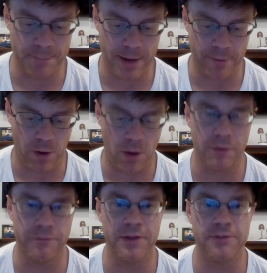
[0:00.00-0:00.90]
about
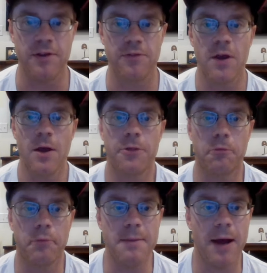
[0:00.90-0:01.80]
all of this is
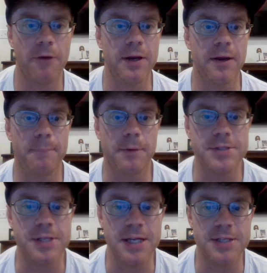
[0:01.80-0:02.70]
the rebounding
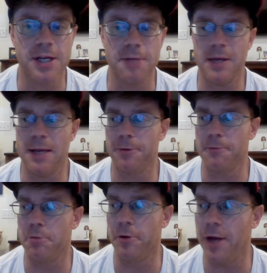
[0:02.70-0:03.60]
numbers that he's going to be able
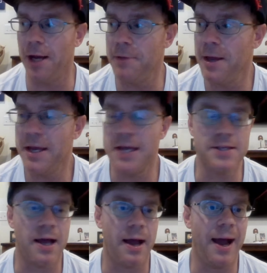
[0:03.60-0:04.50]
to put up.
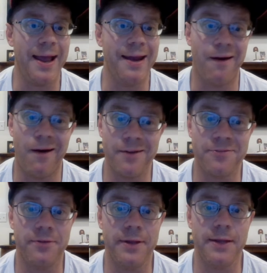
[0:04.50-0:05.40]
And
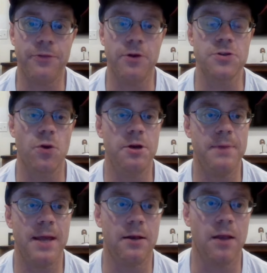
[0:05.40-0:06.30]
honestly, there's going to
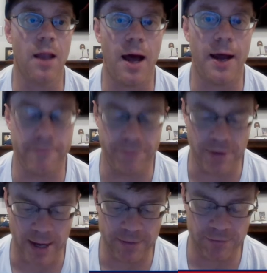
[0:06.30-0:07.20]
be a lot of
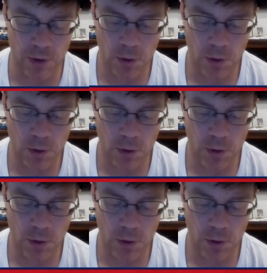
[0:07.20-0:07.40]
nights